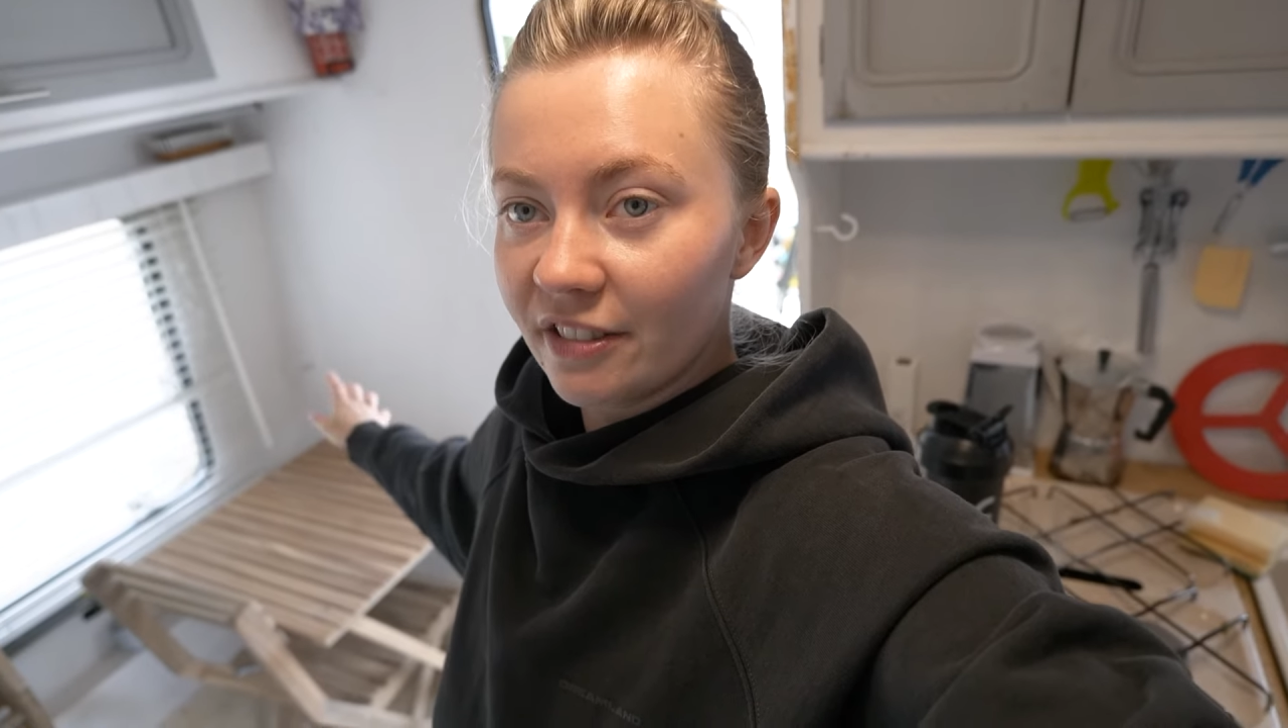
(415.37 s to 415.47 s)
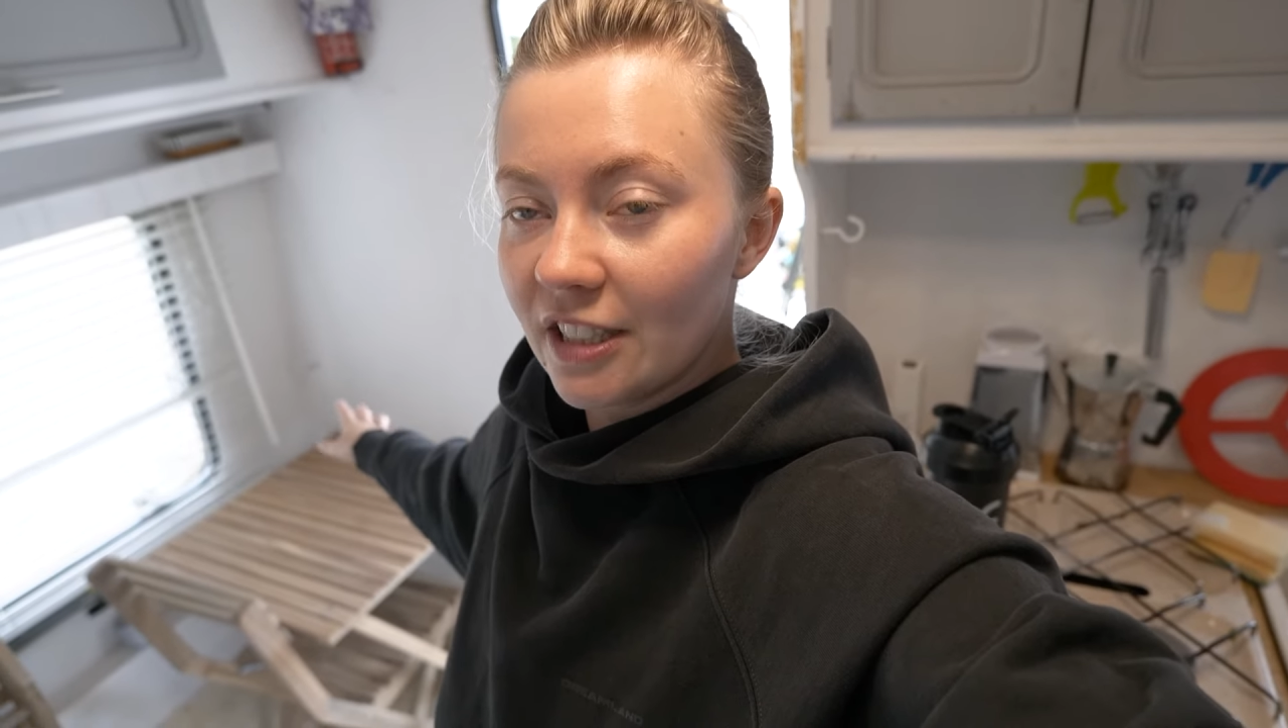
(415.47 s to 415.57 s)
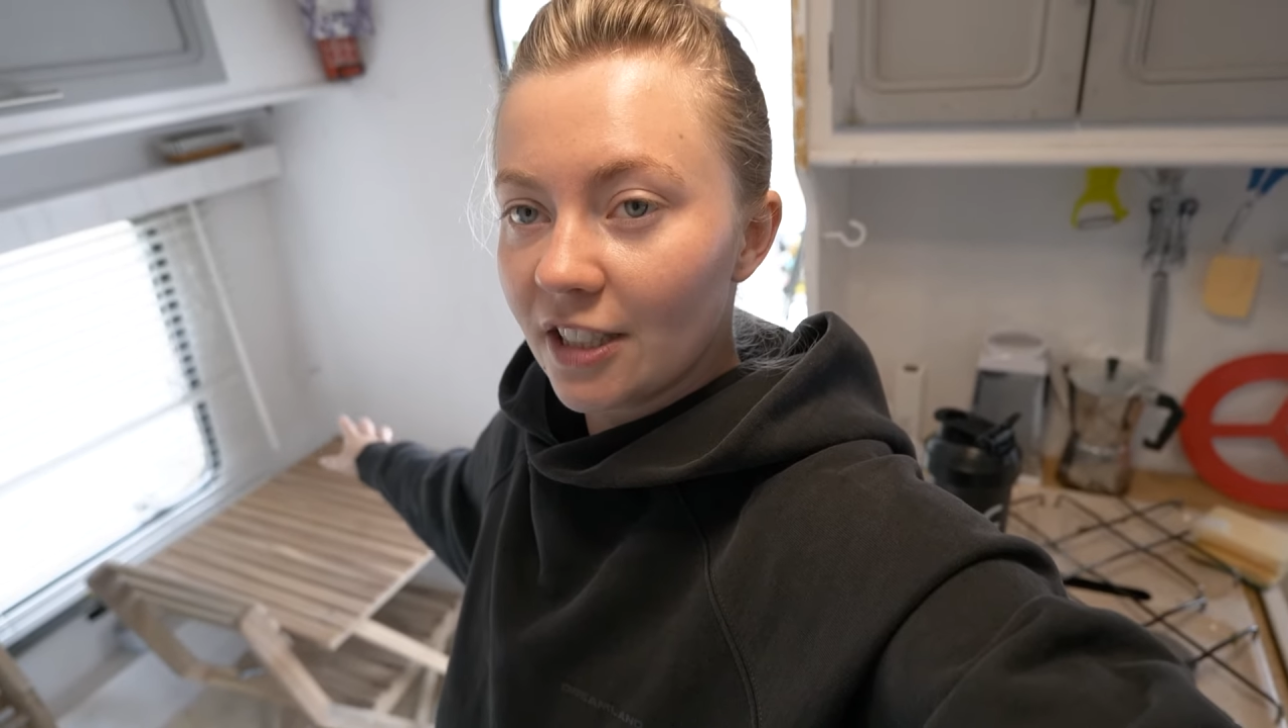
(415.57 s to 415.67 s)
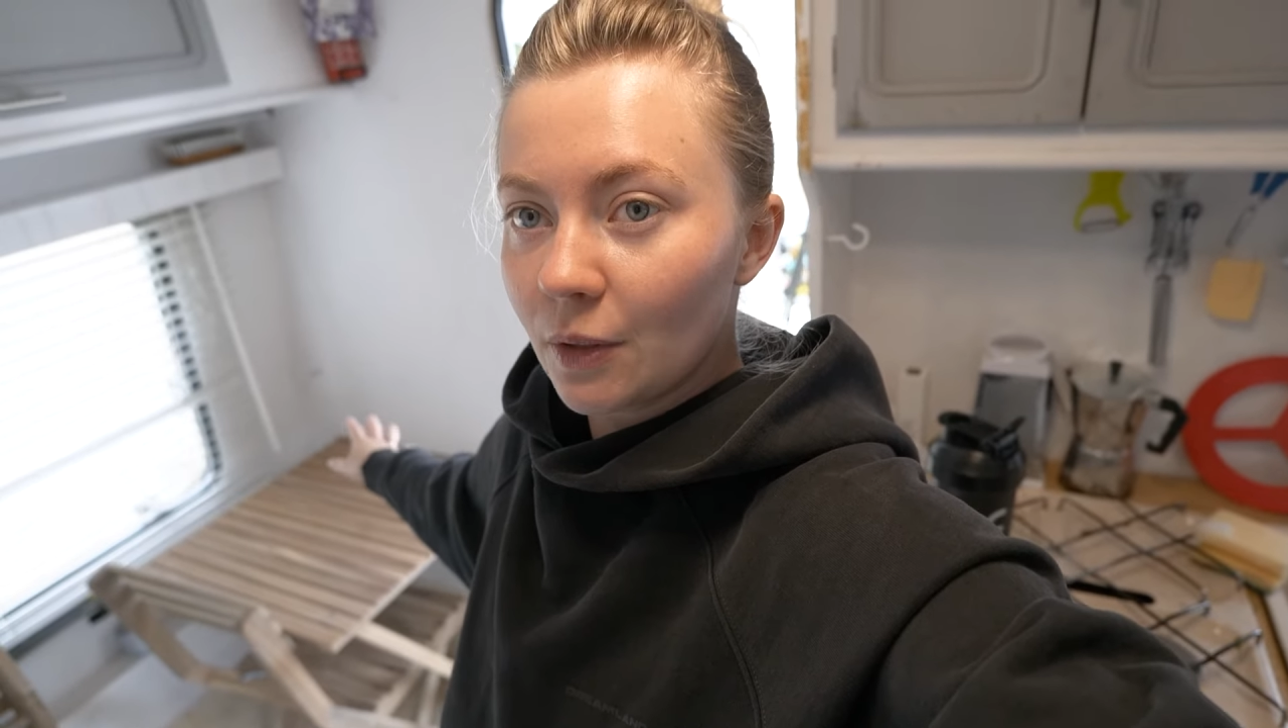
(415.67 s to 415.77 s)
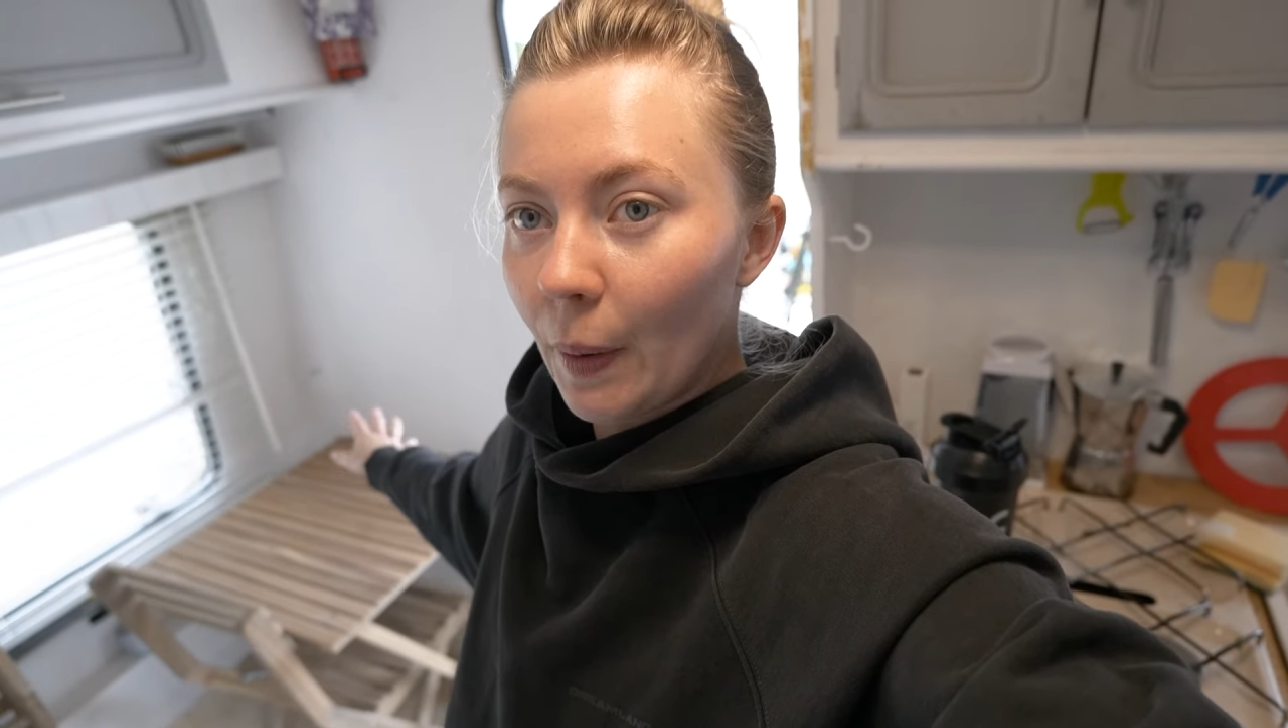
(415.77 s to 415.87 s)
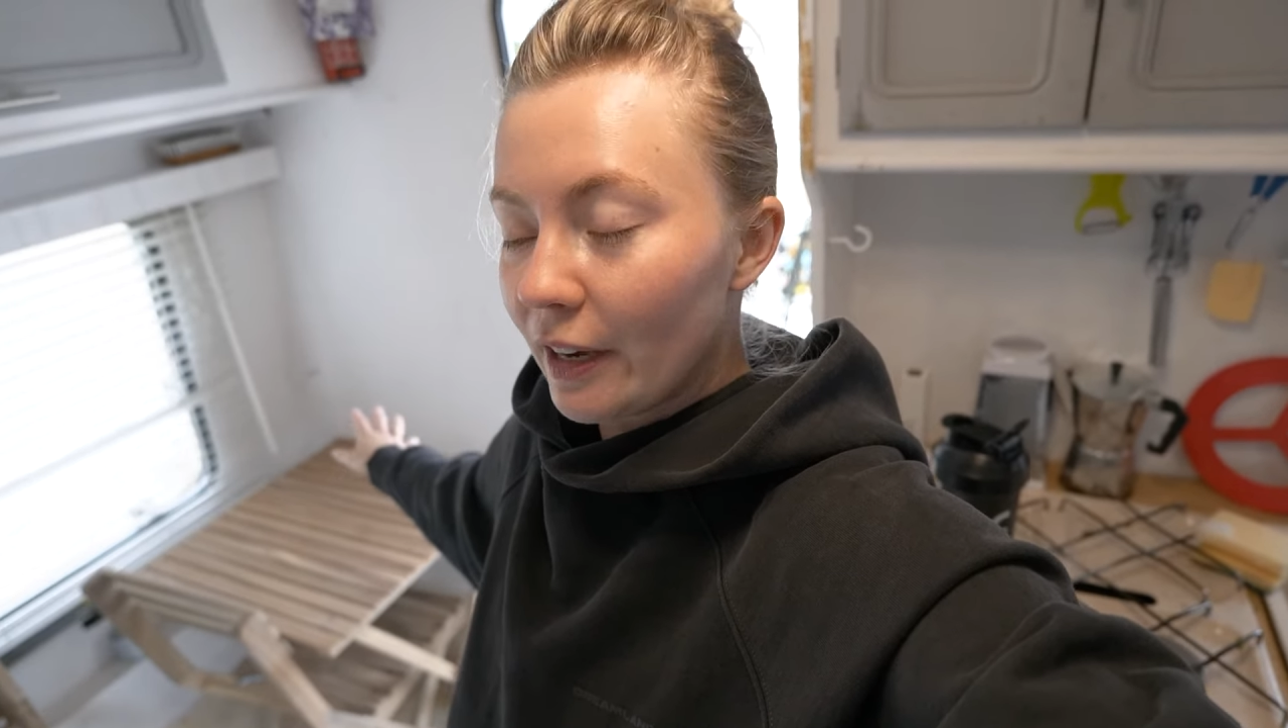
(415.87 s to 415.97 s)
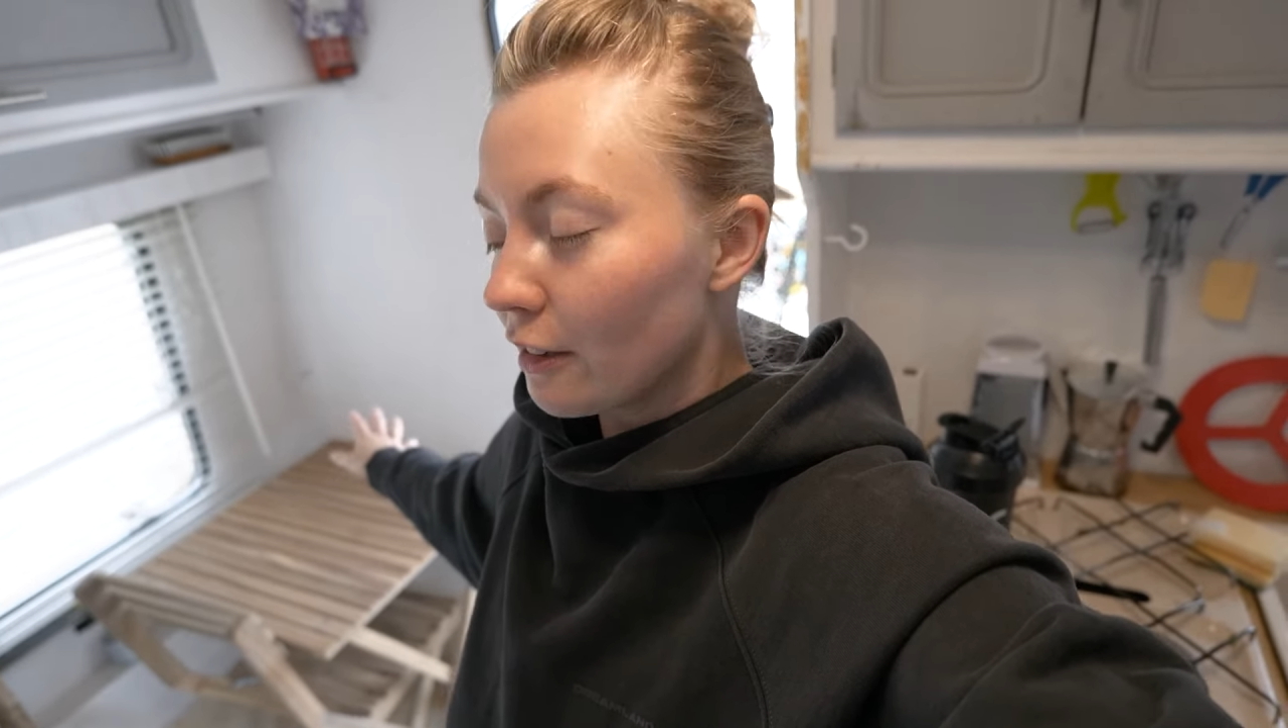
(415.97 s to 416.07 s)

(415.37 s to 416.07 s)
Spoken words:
and it's quite